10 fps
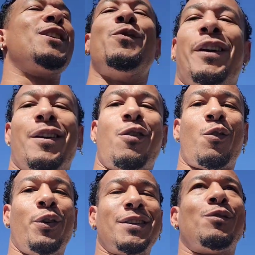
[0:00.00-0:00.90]
That's really the
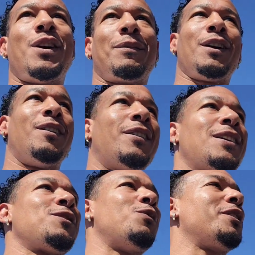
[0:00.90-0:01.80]
whole reason why I'm
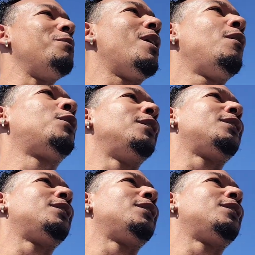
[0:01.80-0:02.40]
gone. I just want the mall